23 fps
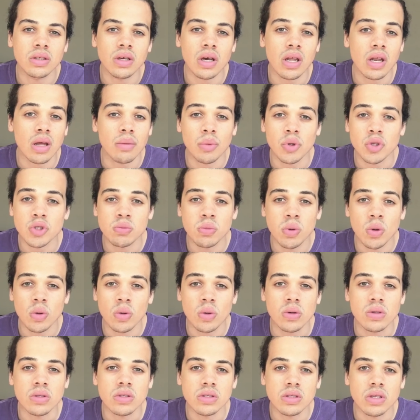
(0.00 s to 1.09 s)
I must
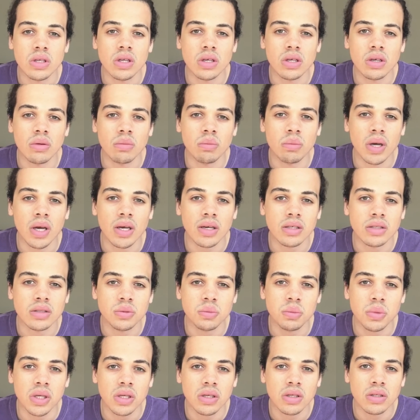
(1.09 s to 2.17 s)
pause till it come back
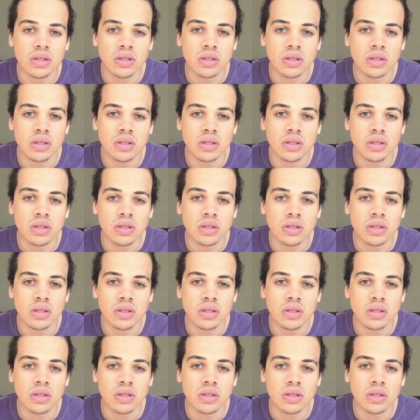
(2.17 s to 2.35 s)
to me.